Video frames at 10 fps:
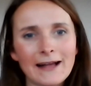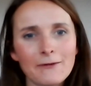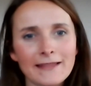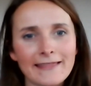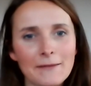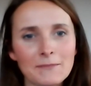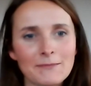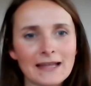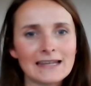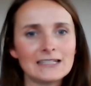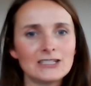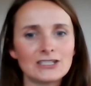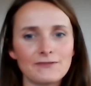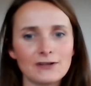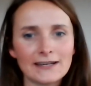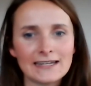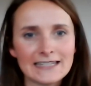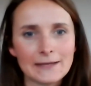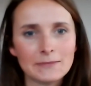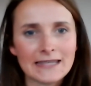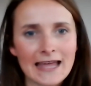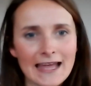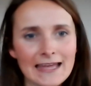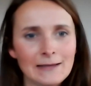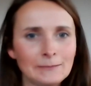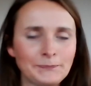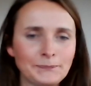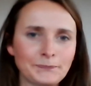how can that be managed? Have you got any tips there?